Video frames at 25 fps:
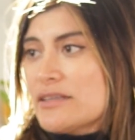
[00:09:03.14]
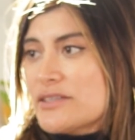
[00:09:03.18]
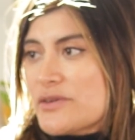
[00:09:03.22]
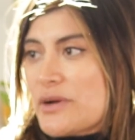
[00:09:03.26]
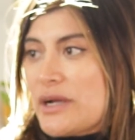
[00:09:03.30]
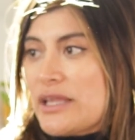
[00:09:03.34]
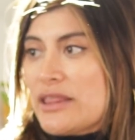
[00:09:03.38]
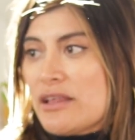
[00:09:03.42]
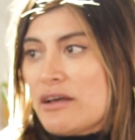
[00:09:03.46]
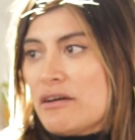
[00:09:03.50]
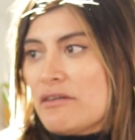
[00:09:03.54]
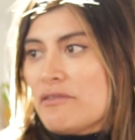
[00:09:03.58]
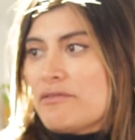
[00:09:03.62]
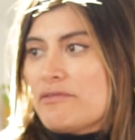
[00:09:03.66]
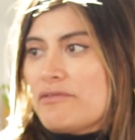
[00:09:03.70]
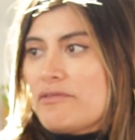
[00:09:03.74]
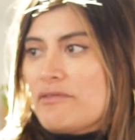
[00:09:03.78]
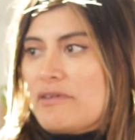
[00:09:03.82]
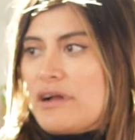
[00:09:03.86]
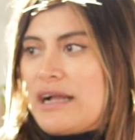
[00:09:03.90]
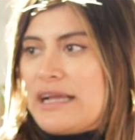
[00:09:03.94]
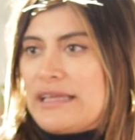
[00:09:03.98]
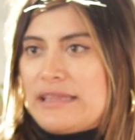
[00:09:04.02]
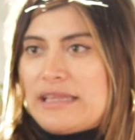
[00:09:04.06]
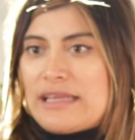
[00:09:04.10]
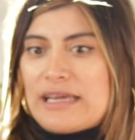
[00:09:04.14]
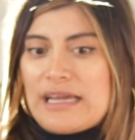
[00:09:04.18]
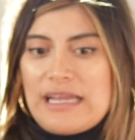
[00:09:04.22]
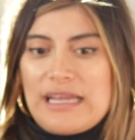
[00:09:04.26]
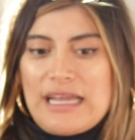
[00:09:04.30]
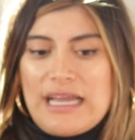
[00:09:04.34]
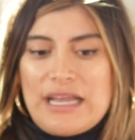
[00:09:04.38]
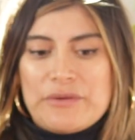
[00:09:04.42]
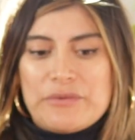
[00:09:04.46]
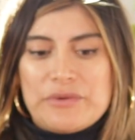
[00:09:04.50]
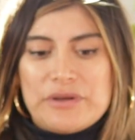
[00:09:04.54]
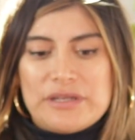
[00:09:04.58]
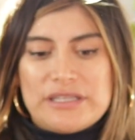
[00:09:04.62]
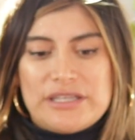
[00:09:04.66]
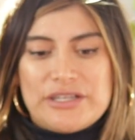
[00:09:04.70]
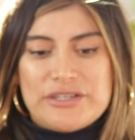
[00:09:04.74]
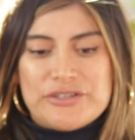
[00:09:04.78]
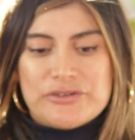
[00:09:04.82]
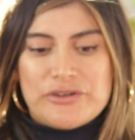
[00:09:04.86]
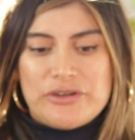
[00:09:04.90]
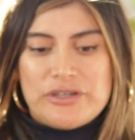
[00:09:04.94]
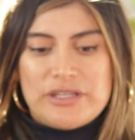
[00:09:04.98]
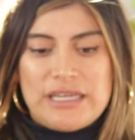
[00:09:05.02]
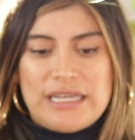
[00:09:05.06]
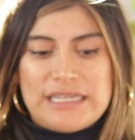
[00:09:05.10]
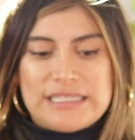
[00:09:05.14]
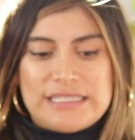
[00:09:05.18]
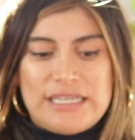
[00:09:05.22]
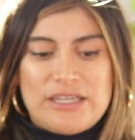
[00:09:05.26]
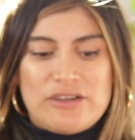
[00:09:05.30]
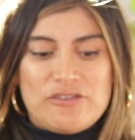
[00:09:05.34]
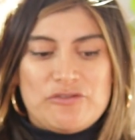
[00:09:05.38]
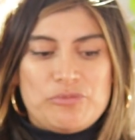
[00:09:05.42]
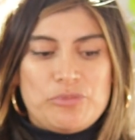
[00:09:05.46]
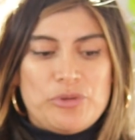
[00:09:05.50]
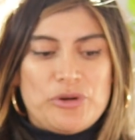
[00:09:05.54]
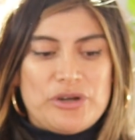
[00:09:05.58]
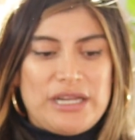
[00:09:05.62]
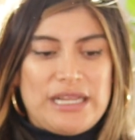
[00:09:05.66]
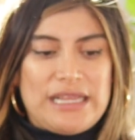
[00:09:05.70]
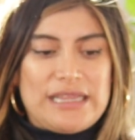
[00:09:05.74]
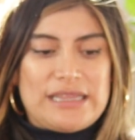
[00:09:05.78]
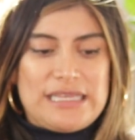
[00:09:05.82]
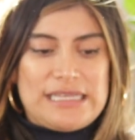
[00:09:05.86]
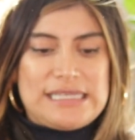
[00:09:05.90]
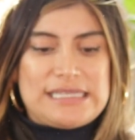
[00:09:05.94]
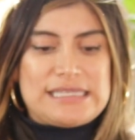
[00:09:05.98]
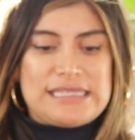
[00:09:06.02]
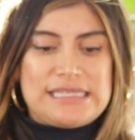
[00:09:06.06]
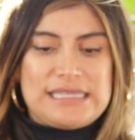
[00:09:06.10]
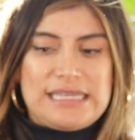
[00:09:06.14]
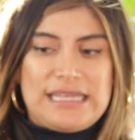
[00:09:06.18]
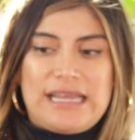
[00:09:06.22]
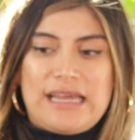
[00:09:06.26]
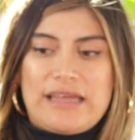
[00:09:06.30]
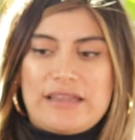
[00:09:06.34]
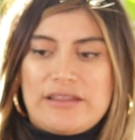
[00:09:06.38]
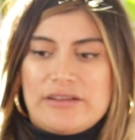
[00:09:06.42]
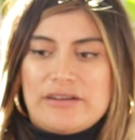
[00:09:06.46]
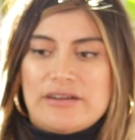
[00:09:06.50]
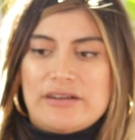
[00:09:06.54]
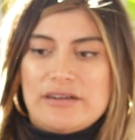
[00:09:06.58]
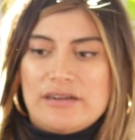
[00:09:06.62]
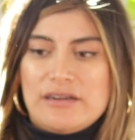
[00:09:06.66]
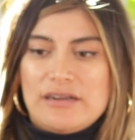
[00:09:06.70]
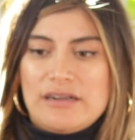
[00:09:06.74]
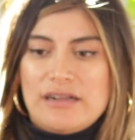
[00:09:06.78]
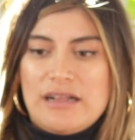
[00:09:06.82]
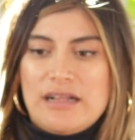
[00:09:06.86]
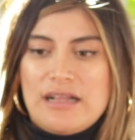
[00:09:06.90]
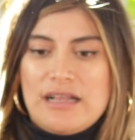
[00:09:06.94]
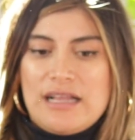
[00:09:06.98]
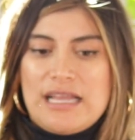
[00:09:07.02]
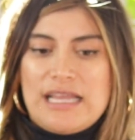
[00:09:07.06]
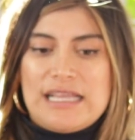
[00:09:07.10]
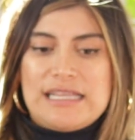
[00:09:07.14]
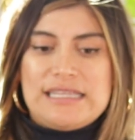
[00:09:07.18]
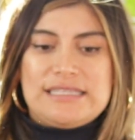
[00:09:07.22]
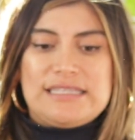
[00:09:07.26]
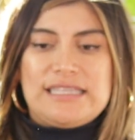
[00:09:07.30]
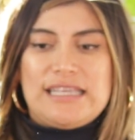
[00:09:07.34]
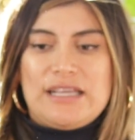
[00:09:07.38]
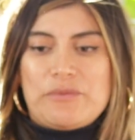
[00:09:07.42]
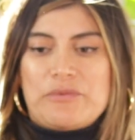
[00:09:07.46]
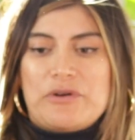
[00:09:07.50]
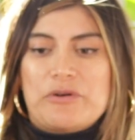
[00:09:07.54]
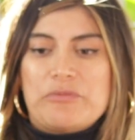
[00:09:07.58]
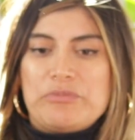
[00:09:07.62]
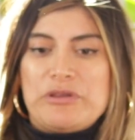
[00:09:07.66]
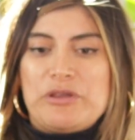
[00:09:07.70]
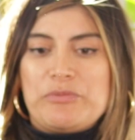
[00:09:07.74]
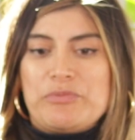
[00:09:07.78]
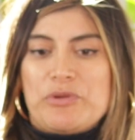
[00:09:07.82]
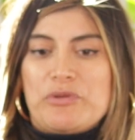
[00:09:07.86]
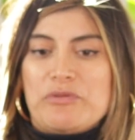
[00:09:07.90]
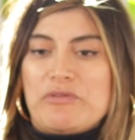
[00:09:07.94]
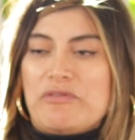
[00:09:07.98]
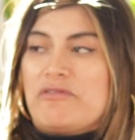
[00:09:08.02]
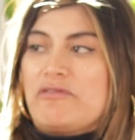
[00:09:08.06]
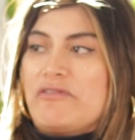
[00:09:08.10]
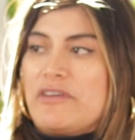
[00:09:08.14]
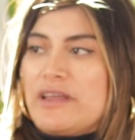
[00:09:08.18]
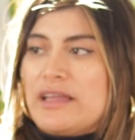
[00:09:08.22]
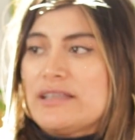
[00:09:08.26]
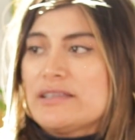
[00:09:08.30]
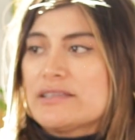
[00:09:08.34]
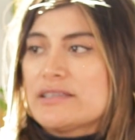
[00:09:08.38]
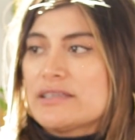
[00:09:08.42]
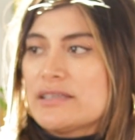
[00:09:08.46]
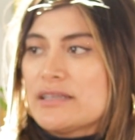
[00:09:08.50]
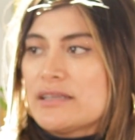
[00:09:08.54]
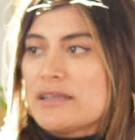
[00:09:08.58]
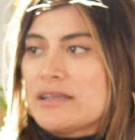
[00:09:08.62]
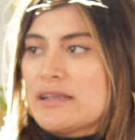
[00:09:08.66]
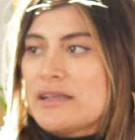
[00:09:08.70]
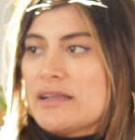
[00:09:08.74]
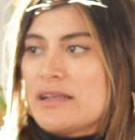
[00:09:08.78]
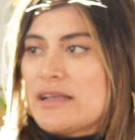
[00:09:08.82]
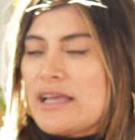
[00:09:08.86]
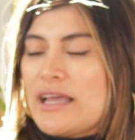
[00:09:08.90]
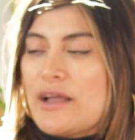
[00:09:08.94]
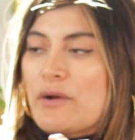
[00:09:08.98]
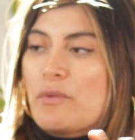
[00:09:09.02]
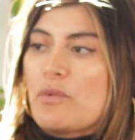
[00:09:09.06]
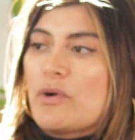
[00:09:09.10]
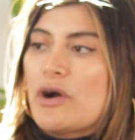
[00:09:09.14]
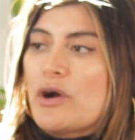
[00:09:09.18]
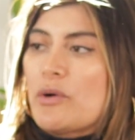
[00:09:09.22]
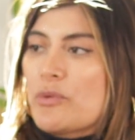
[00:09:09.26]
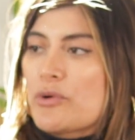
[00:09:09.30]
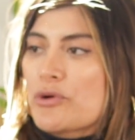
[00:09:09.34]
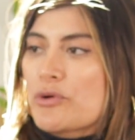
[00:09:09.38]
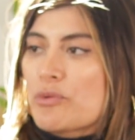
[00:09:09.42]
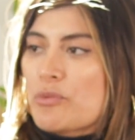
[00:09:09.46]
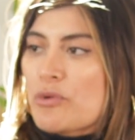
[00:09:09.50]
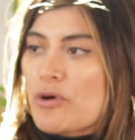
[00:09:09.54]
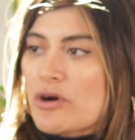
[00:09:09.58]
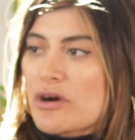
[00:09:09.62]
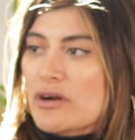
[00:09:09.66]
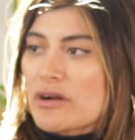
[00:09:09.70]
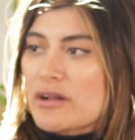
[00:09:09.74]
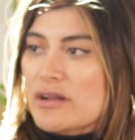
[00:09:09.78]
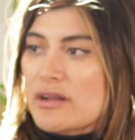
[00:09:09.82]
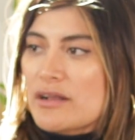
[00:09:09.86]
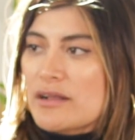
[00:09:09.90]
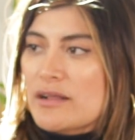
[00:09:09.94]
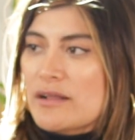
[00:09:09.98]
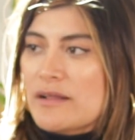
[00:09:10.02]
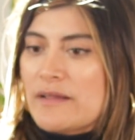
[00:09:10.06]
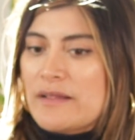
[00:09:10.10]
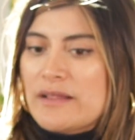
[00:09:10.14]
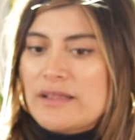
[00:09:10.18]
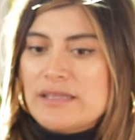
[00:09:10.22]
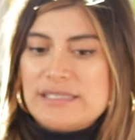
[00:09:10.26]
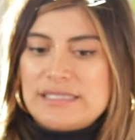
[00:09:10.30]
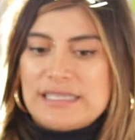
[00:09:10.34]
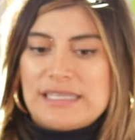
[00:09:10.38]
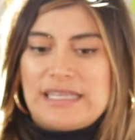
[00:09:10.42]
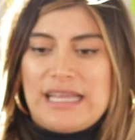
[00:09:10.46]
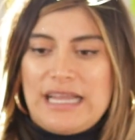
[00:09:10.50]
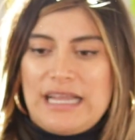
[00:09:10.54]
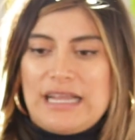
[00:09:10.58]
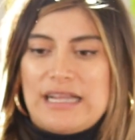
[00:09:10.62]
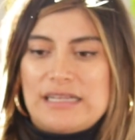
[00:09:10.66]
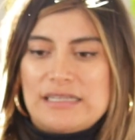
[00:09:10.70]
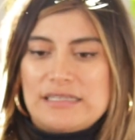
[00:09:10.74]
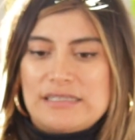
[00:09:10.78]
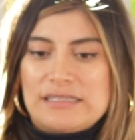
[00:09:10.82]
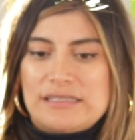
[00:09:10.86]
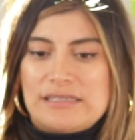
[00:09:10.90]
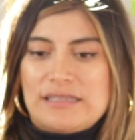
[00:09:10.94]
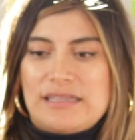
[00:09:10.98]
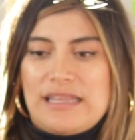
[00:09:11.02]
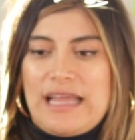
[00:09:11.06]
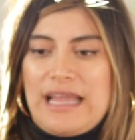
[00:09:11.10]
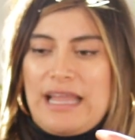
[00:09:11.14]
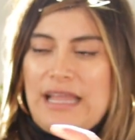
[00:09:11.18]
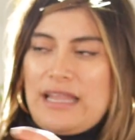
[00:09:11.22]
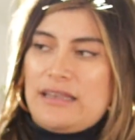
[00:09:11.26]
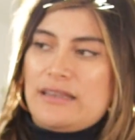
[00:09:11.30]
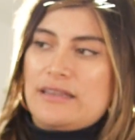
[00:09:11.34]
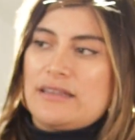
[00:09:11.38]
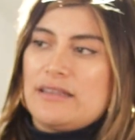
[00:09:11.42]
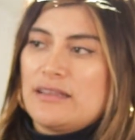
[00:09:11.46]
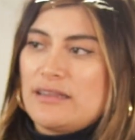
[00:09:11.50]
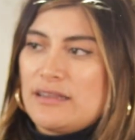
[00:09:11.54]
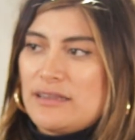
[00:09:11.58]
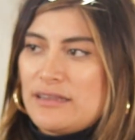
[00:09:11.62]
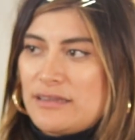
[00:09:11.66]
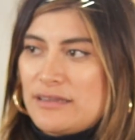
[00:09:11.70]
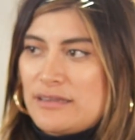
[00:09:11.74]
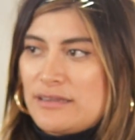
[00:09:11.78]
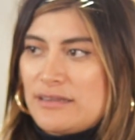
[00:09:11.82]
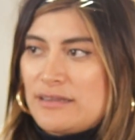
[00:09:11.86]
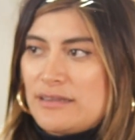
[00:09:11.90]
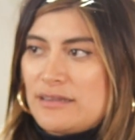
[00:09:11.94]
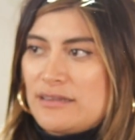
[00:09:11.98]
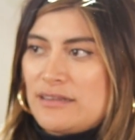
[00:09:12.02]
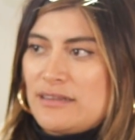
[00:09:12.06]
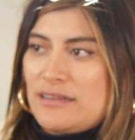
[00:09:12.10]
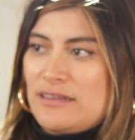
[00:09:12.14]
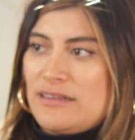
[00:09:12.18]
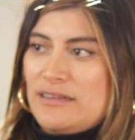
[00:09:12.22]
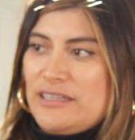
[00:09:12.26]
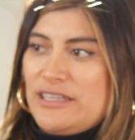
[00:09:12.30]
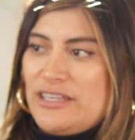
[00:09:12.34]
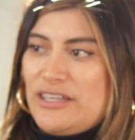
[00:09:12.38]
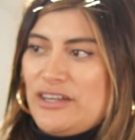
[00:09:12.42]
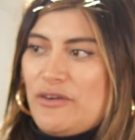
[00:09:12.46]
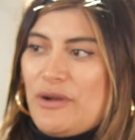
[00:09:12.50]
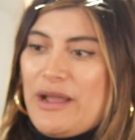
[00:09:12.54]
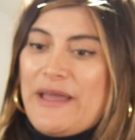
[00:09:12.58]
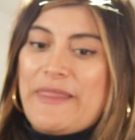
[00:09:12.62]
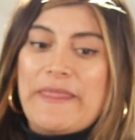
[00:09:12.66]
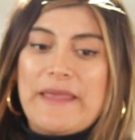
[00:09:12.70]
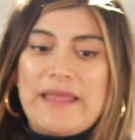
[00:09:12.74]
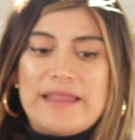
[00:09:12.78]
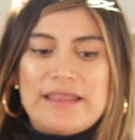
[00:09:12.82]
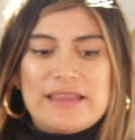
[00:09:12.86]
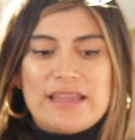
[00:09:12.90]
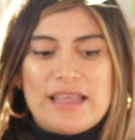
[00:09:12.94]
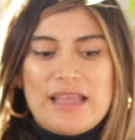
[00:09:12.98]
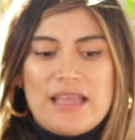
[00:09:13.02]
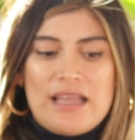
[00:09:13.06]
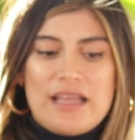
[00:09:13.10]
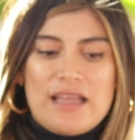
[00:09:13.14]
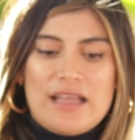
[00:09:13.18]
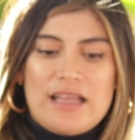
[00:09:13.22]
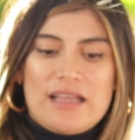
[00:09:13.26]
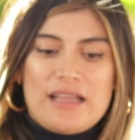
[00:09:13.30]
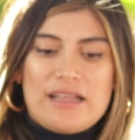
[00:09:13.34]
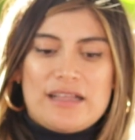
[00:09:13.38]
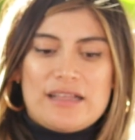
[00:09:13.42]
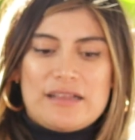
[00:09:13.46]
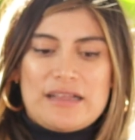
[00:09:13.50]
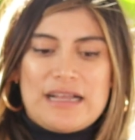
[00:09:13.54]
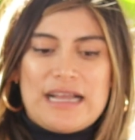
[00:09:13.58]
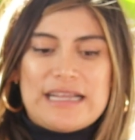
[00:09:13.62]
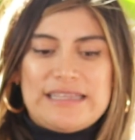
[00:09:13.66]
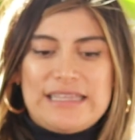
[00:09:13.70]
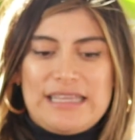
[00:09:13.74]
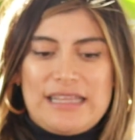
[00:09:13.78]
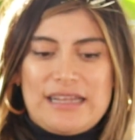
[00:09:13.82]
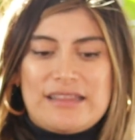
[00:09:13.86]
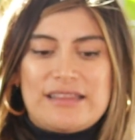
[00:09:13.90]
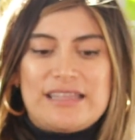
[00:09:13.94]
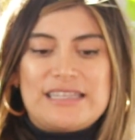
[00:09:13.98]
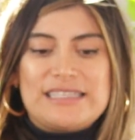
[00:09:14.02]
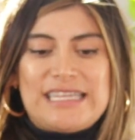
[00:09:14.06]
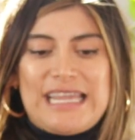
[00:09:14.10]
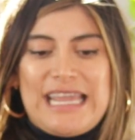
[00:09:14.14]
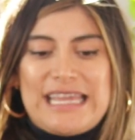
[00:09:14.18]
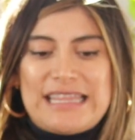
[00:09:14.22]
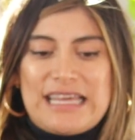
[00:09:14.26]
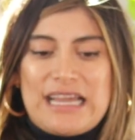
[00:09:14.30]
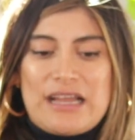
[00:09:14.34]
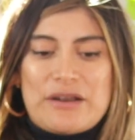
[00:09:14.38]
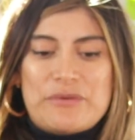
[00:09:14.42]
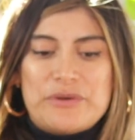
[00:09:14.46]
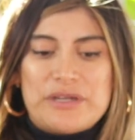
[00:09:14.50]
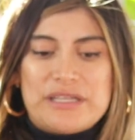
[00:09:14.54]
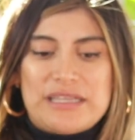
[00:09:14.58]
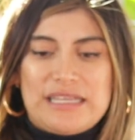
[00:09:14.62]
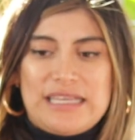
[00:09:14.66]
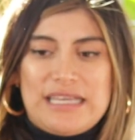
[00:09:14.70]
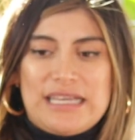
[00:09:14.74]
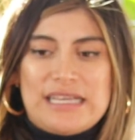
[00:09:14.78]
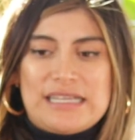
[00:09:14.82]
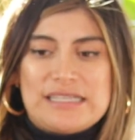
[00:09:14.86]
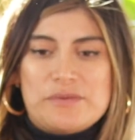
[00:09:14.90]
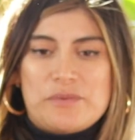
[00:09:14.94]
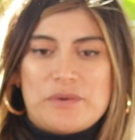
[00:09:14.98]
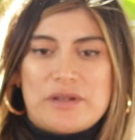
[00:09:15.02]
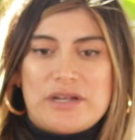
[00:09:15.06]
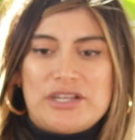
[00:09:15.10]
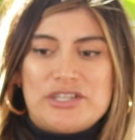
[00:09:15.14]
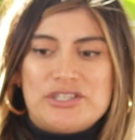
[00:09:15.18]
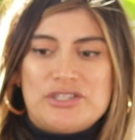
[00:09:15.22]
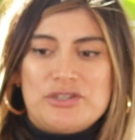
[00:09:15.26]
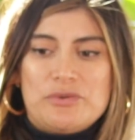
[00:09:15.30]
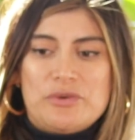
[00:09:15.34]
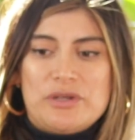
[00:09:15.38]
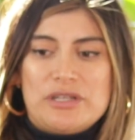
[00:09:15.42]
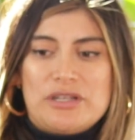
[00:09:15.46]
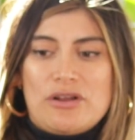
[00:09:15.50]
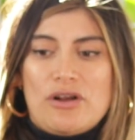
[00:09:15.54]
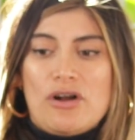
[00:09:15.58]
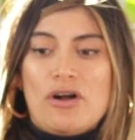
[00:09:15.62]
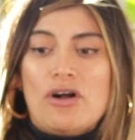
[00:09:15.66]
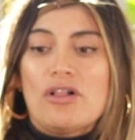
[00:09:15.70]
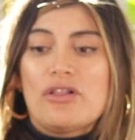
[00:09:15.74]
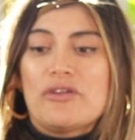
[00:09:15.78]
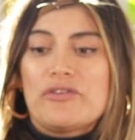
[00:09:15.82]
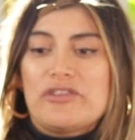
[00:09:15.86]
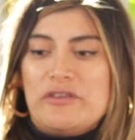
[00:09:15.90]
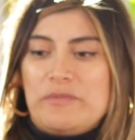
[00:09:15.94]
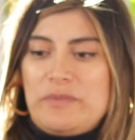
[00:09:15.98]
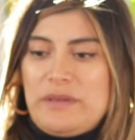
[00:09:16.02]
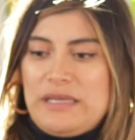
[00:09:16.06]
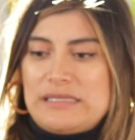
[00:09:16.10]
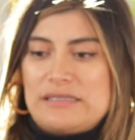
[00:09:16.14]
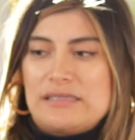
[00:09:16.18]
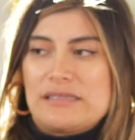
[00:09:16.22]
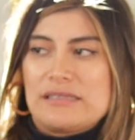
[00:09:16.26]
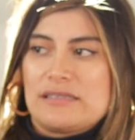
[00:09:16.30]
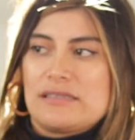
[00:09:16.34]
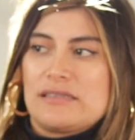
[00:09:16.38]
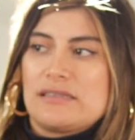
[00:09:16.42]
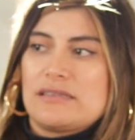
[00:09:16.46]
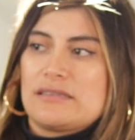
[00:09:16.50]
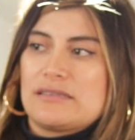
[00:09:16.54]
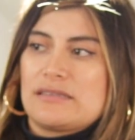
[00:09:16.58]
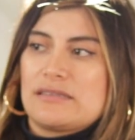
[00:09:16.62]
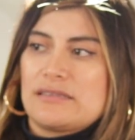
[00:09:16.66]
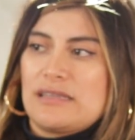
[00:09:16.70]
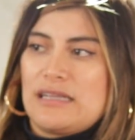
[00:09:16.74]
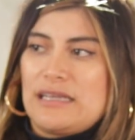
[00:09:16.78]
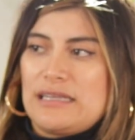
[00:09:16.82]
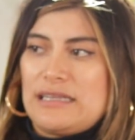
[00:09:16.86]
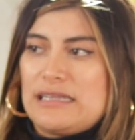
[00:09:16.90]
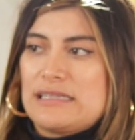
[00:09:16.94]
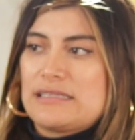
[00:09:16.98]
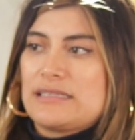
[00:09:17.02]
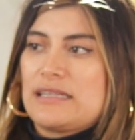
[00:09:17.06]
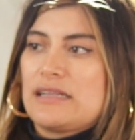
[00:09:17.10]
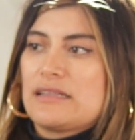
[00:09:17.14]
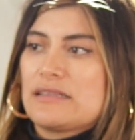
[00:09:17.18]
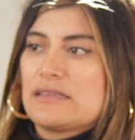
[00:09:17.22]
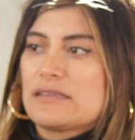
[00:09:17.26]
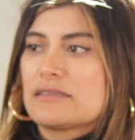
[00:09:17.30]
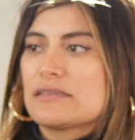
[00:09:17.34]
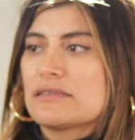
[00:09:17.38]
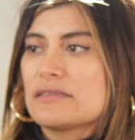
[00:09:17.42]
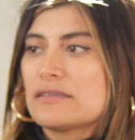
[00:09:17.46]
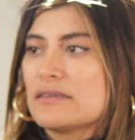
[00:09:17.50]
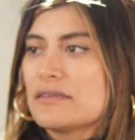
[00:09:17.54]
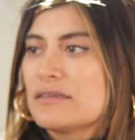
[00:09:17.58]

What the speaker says: So I think I really enjoy the idea of putting things together and seeing where people fit and what would work to get to the end. Yeah. And then at the end of the day, that really is what I do in all of the businesses, in a sense.